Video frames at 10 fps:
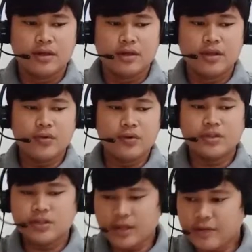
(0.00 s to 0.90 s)
There
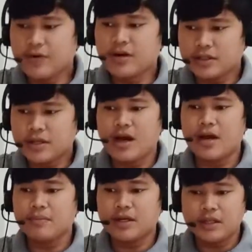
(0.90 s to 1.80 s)
was never a
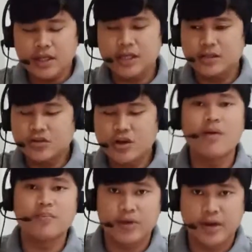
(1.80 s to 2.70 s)
time that He is
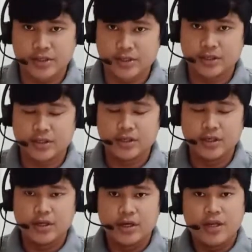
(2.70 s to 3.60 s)
not present.
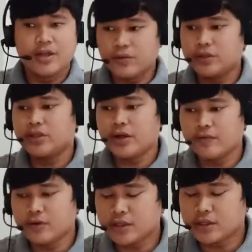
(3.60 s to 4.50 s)
There was
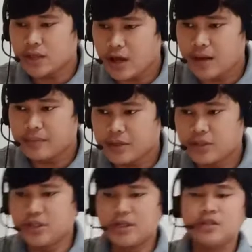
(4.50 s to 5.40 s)
never a time
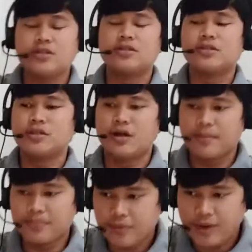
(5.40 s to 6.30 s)
that Jesus is
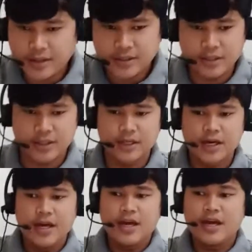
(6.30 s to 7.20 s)
not present.
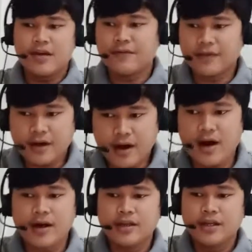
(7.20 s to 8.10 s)
If
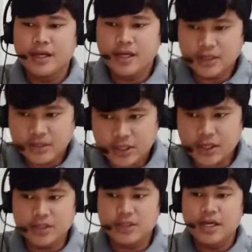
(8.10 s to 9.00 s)
God
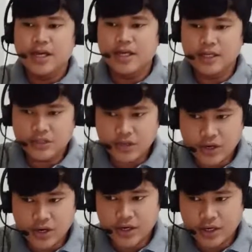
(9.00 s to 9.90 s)
exists
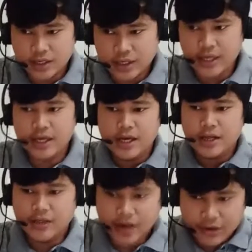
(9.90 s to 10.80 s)
eternally,
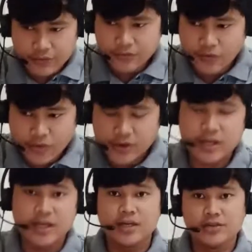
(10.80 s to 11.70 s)
therefore
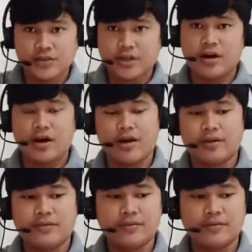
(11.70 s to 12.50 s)
He is God.